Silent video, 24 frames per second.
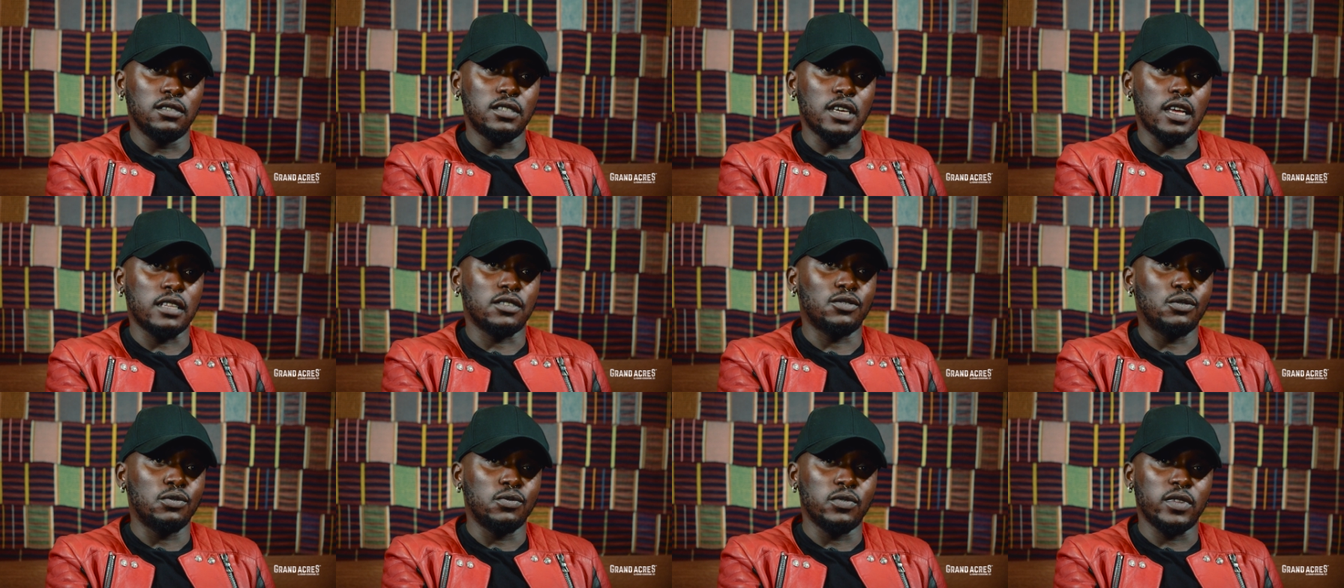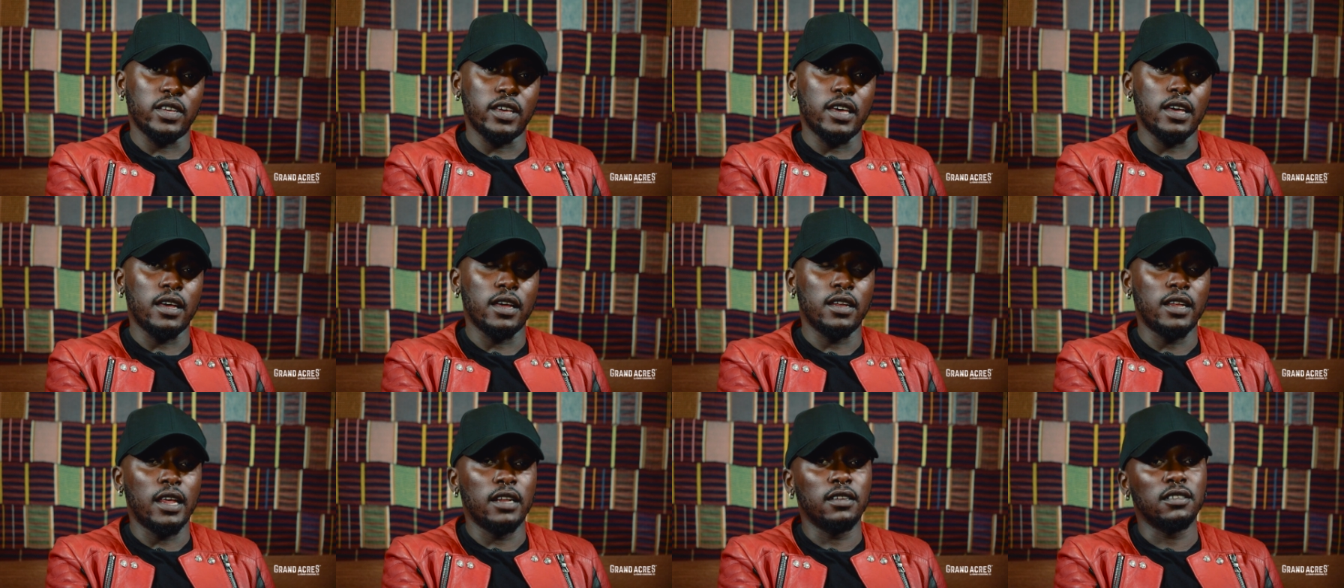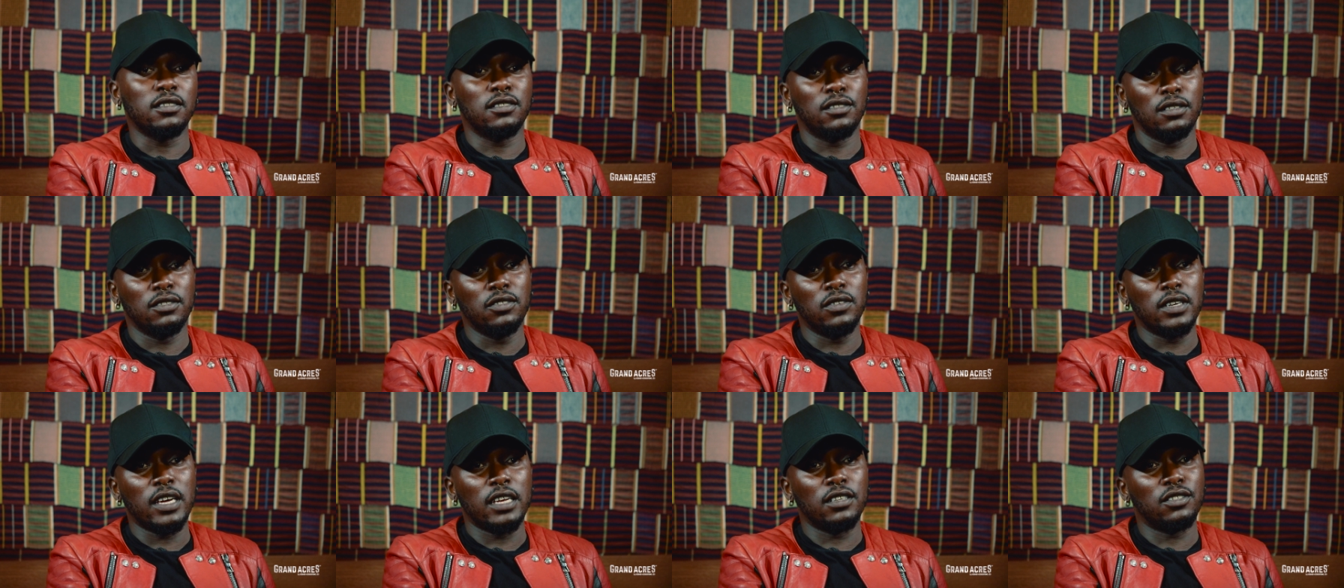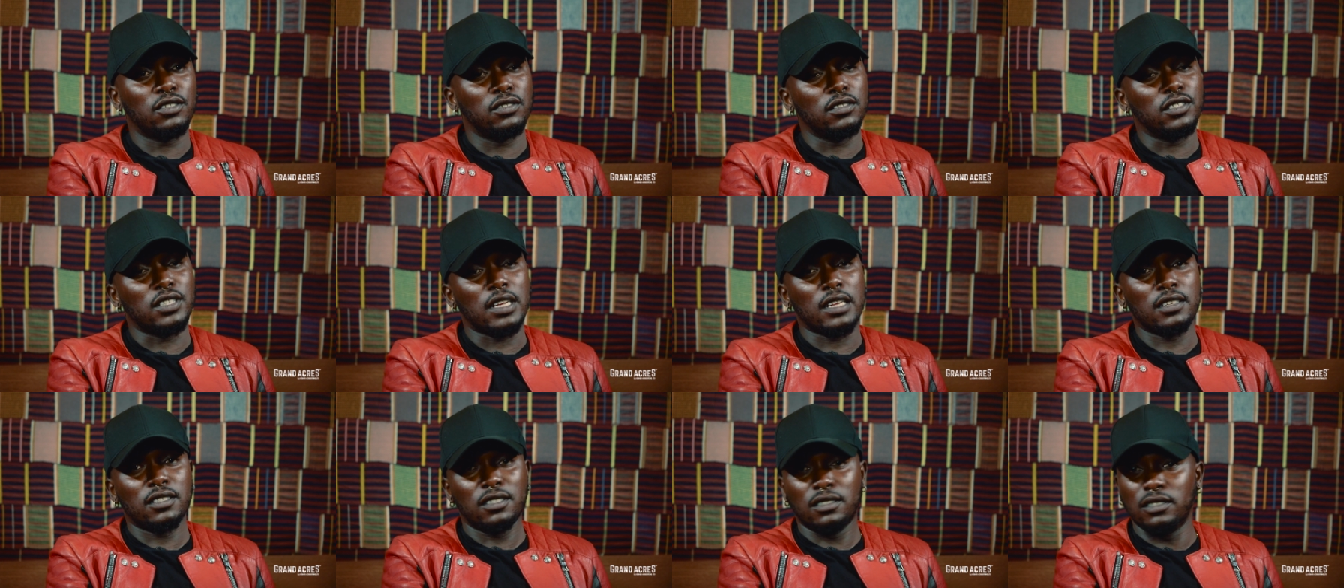That's who they are. And you guys
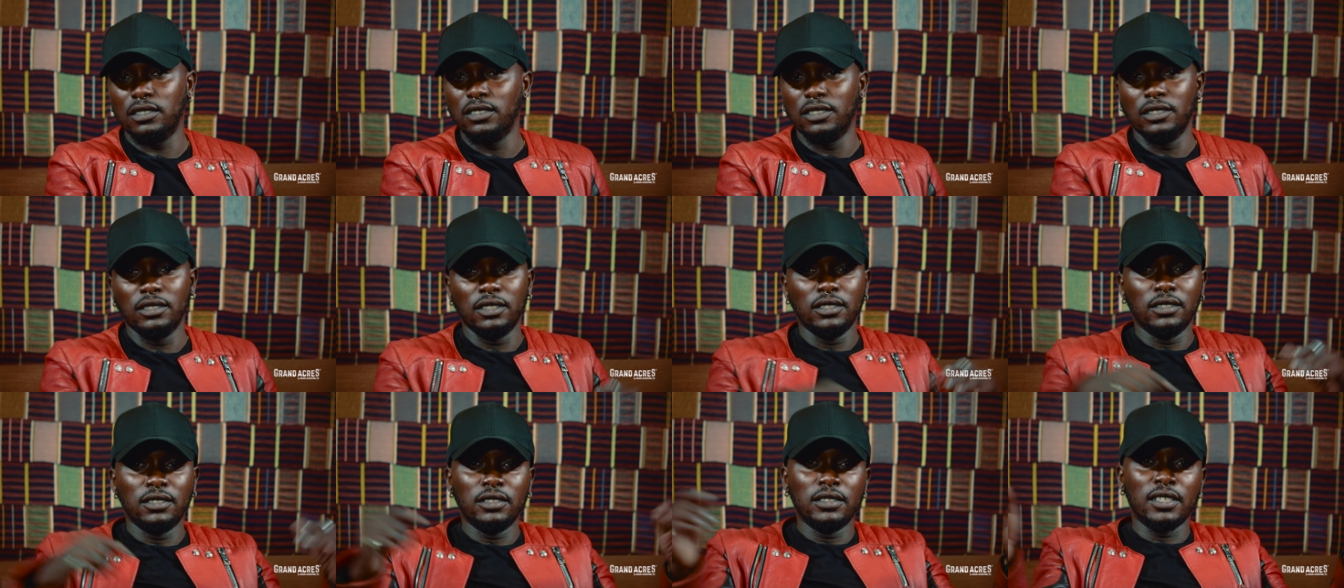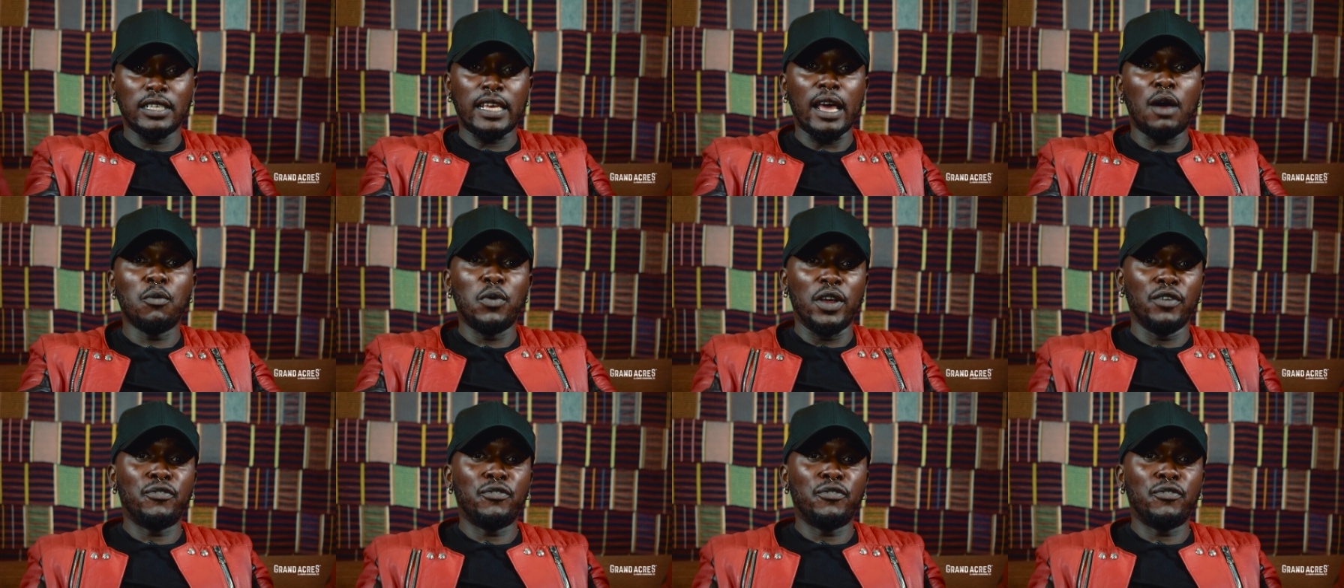should just, can't